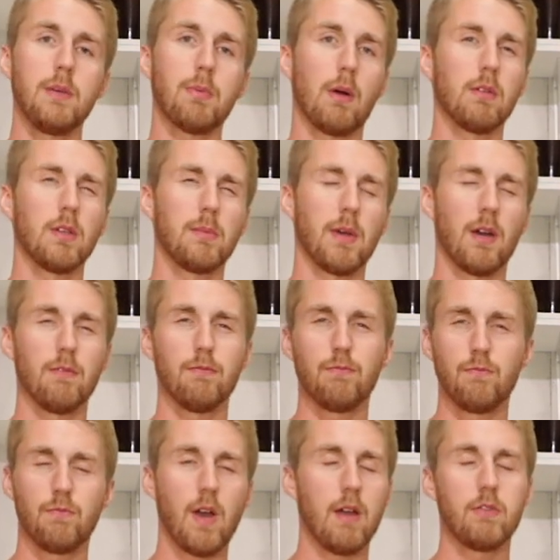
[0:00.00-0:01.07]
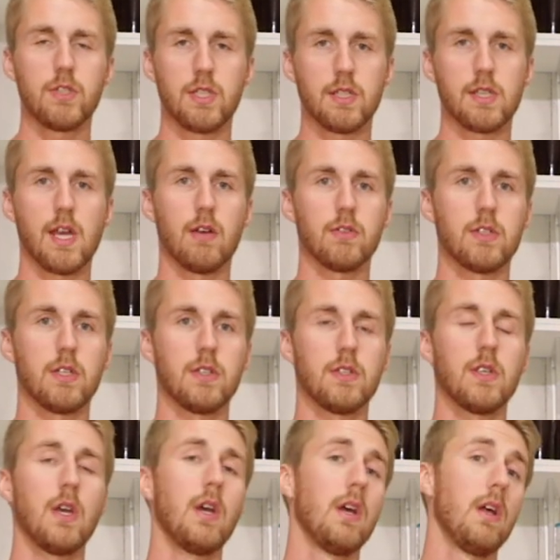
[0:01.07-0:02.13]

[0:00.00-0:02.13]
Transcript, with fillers: probably about five or six ounces.